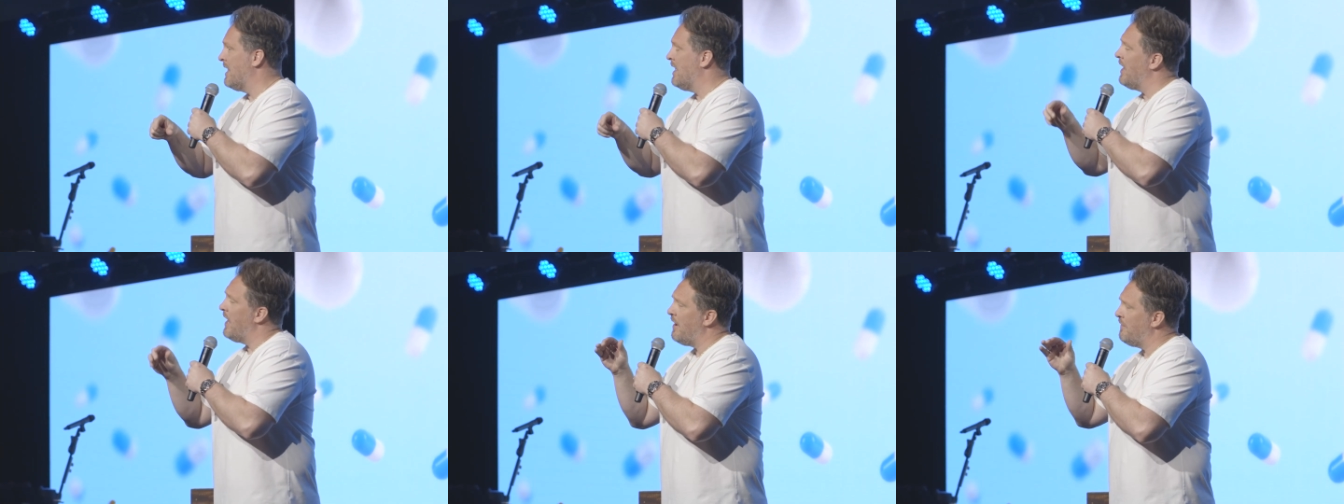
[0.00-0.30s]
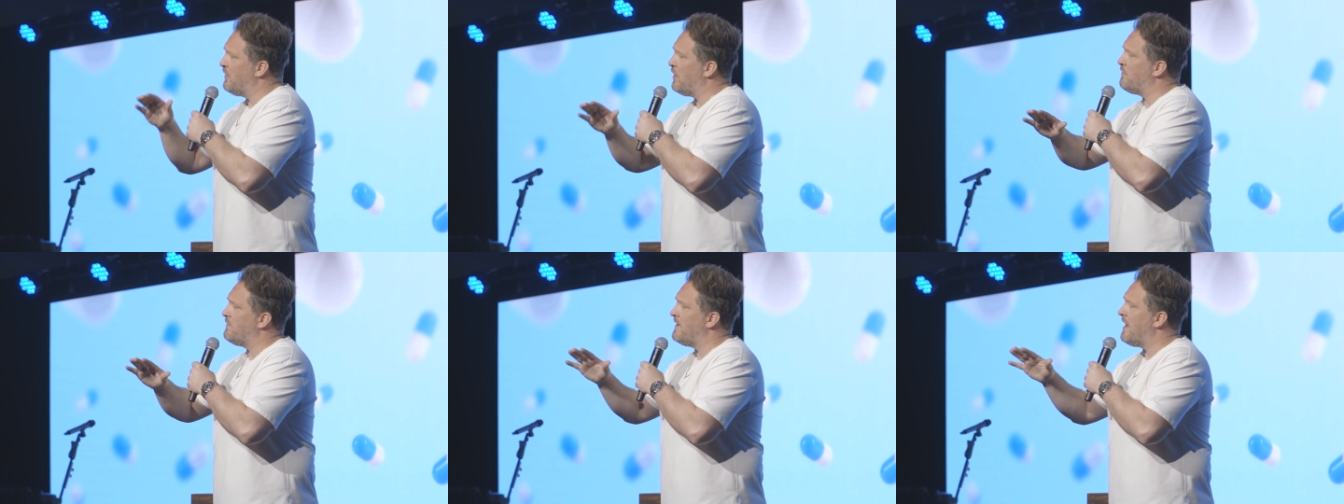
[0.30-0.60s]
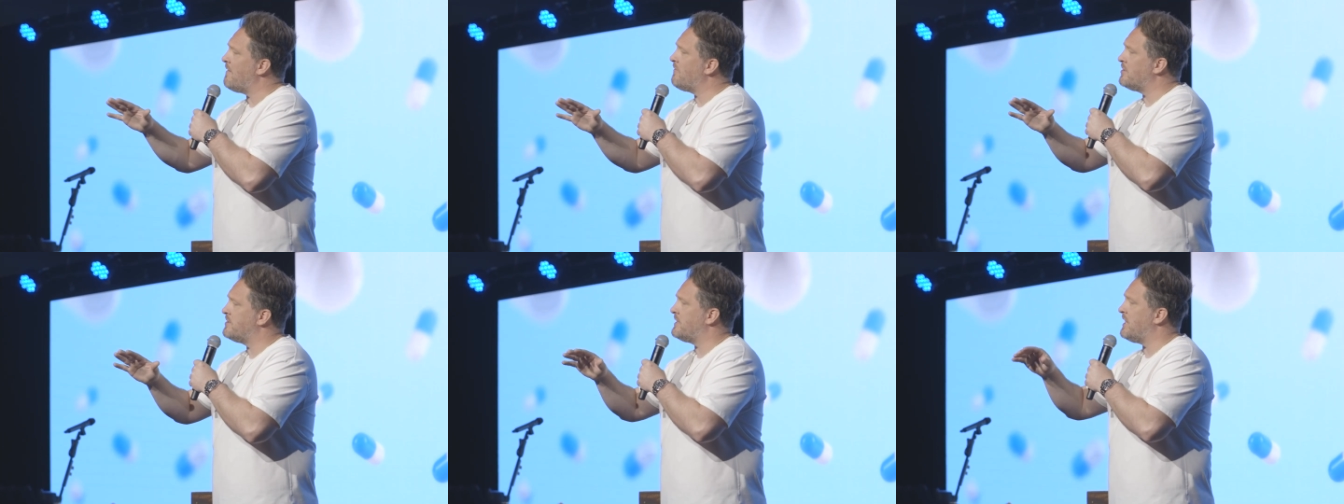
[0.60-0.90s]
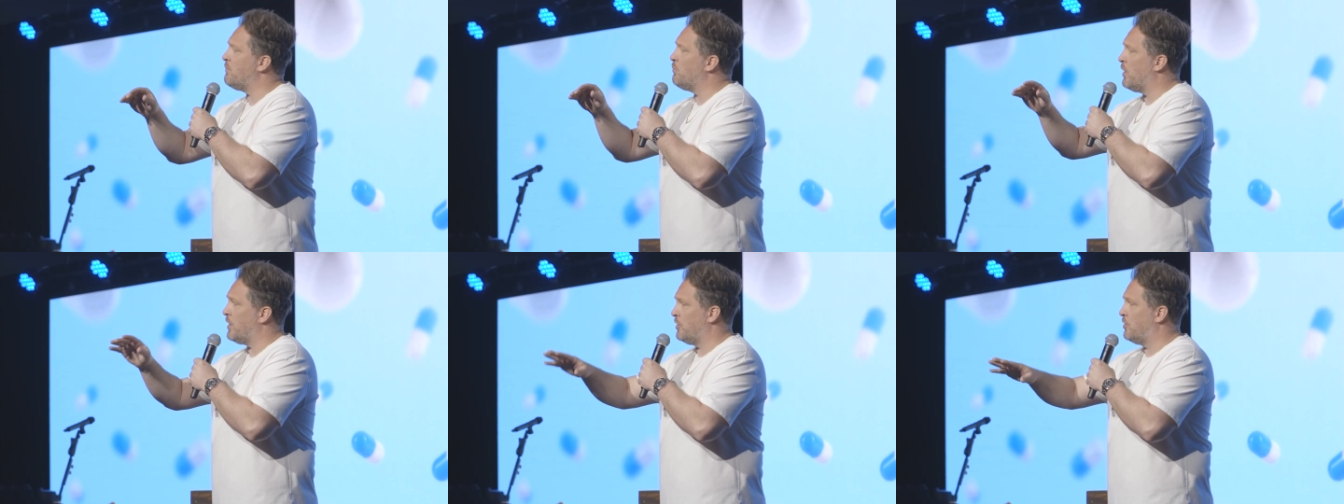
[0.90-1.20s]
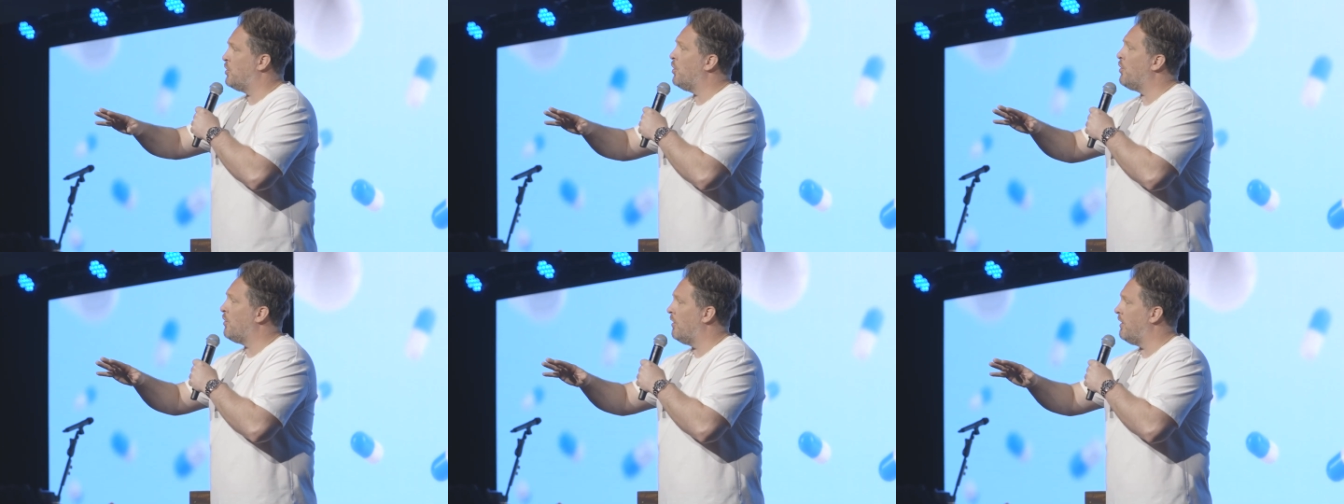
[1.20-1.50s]
If you've never seen one,
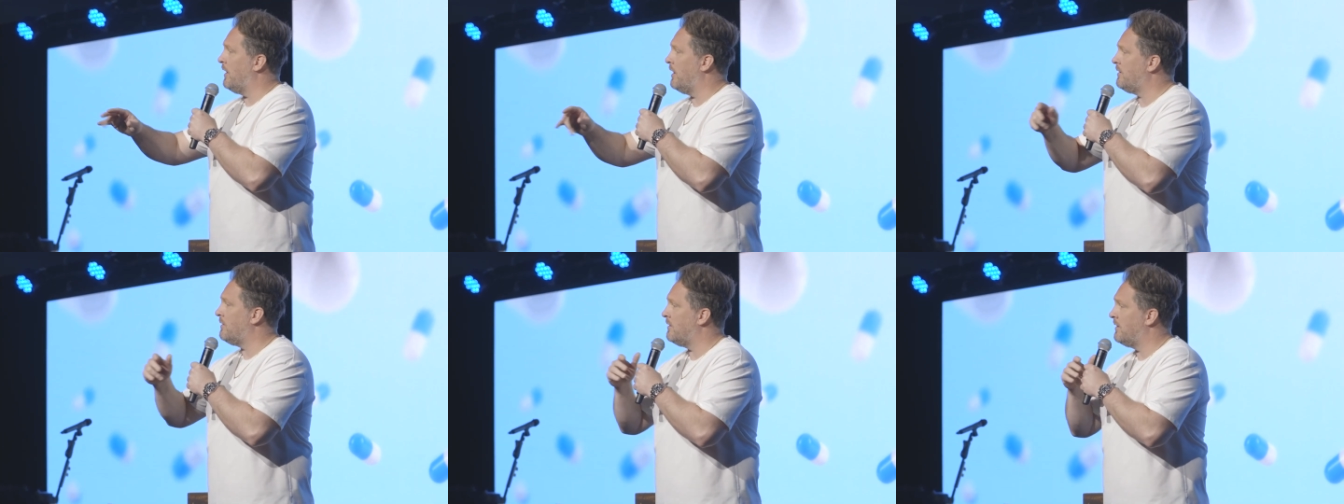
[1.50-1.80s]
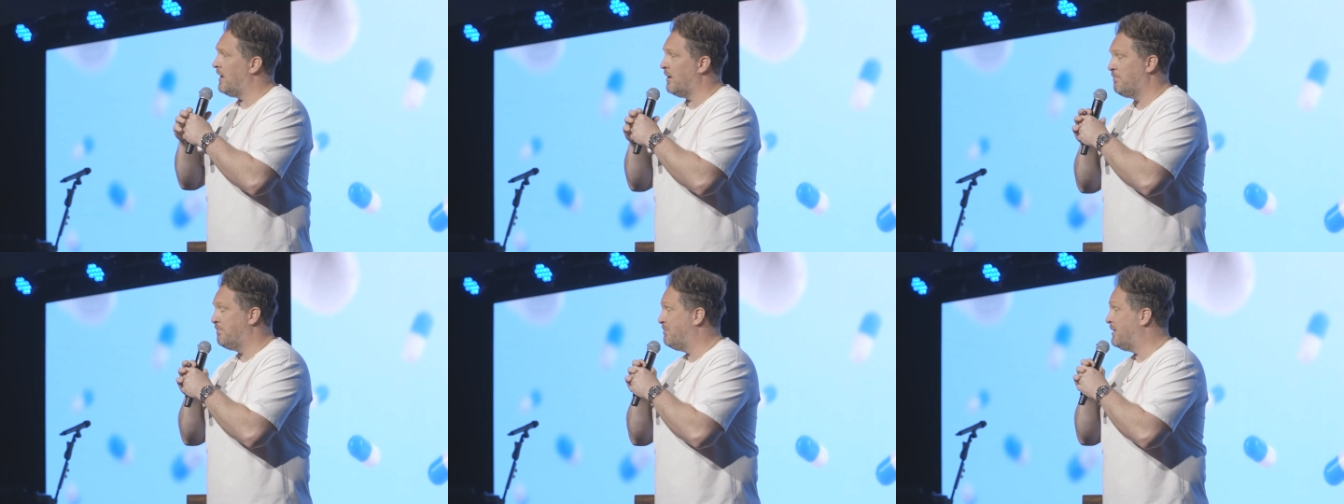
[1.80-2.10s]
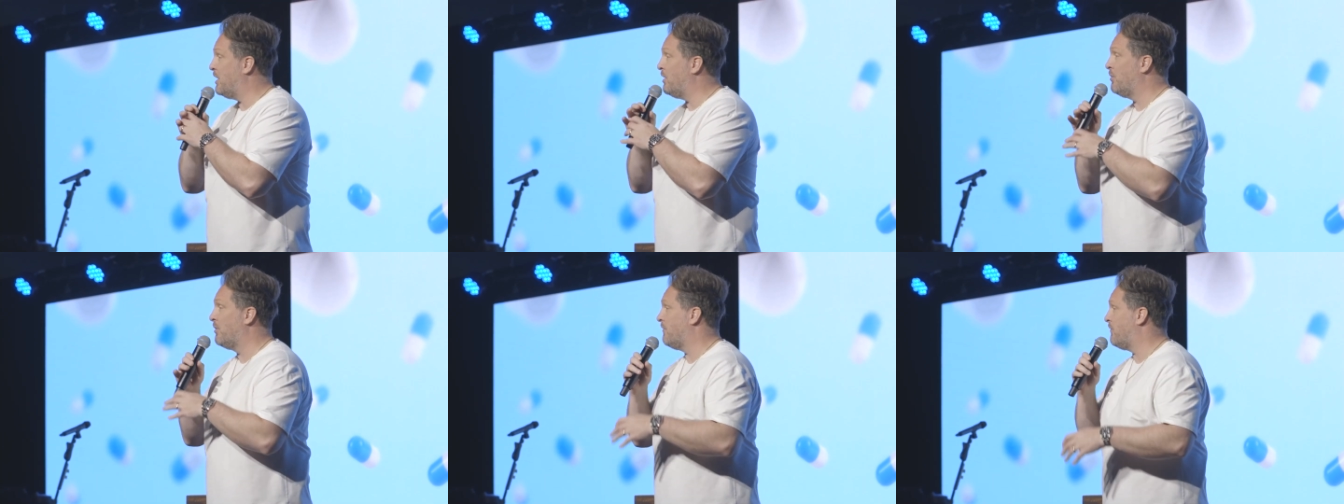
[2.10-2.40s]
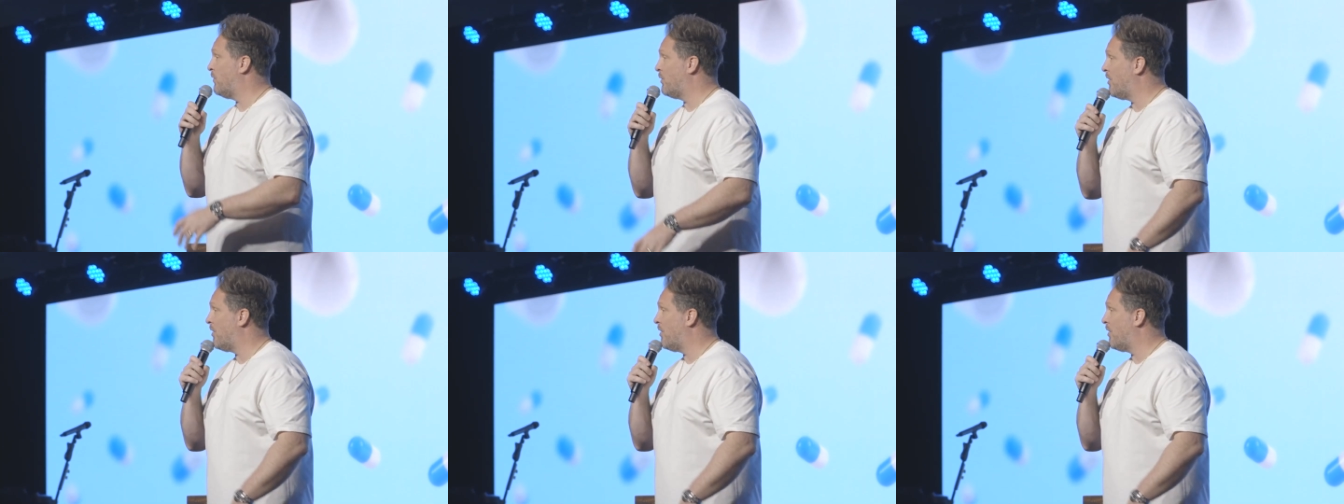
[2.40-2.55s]
Google it. They're beautiful